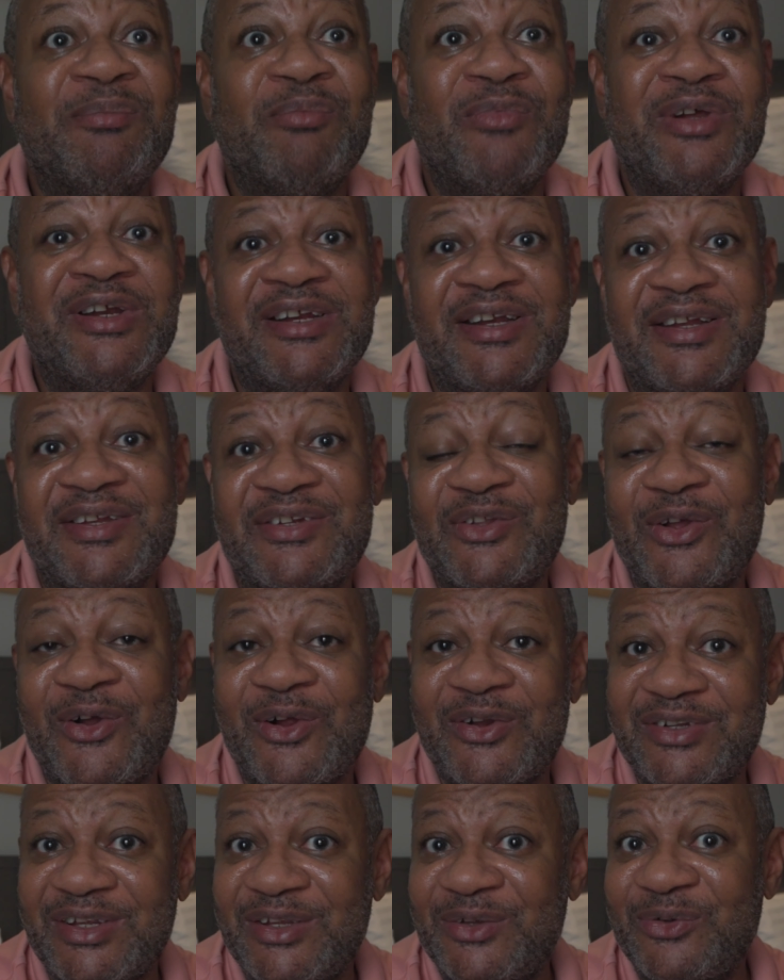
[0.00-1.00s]
many of the
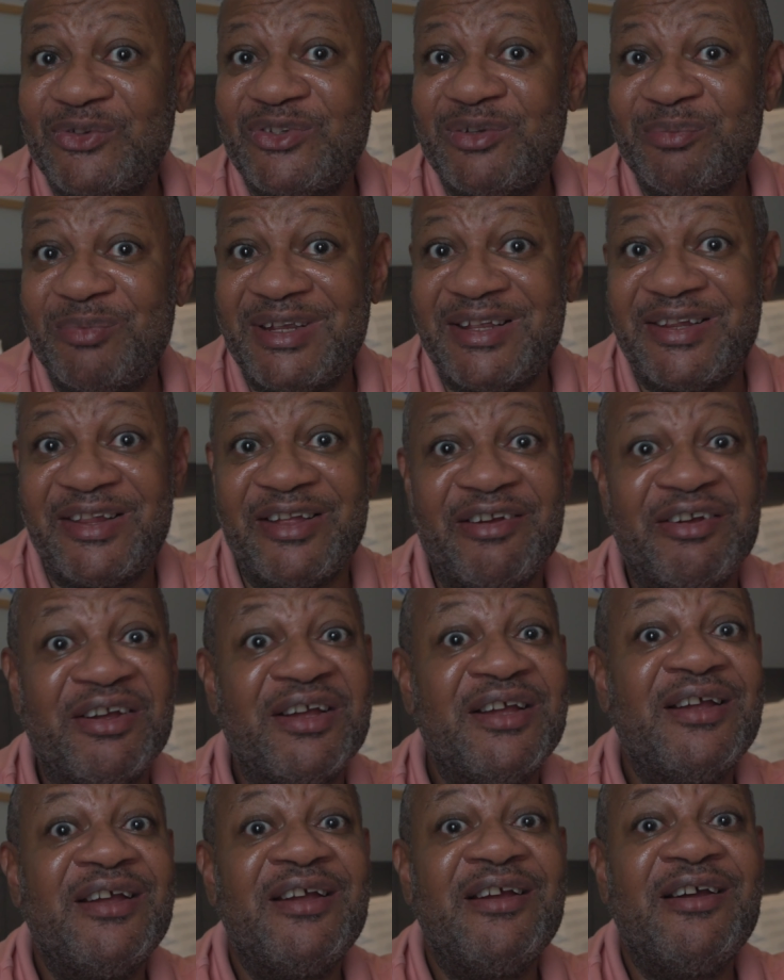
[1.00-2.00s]
stalls that used to be there
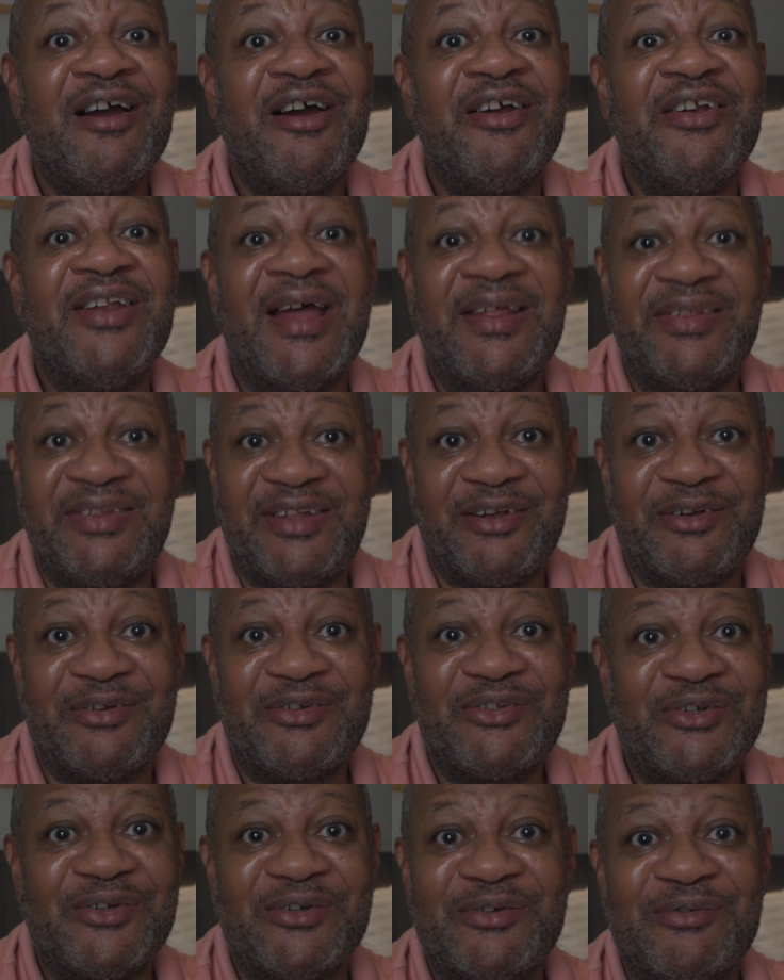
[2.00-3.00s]
are not there.
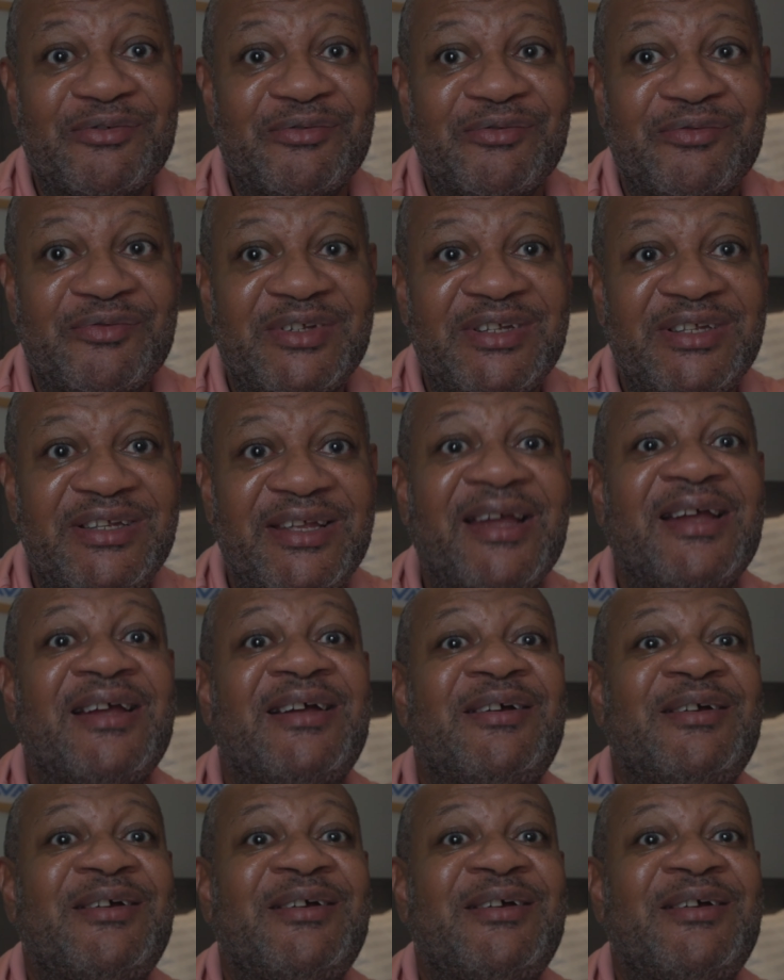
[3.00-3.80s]
So yeah,